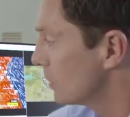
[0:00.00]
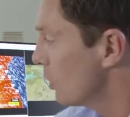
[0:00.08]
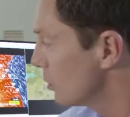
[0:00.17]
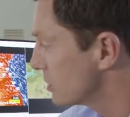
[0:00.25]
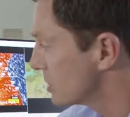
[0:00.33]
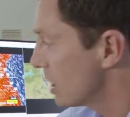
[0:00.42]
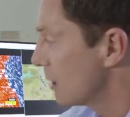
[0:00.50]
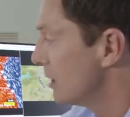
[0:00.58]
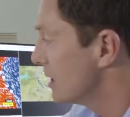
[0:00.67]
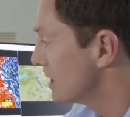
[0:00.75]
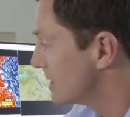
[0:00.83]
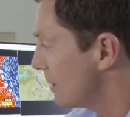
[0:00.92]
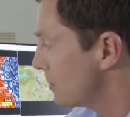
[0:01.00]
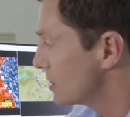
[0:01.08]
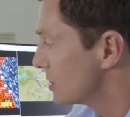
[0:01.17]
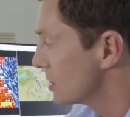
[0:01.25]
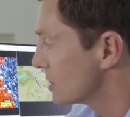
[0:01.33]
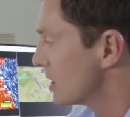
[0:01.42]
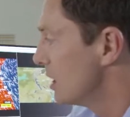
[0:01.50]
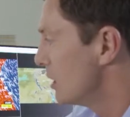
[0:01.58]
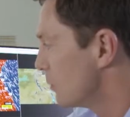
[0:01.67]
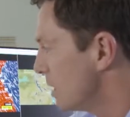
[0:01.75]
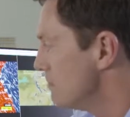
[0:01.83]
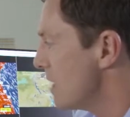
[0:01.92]
Also, the temperatures,
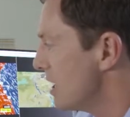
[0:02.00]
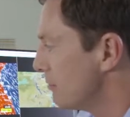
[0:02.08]
we may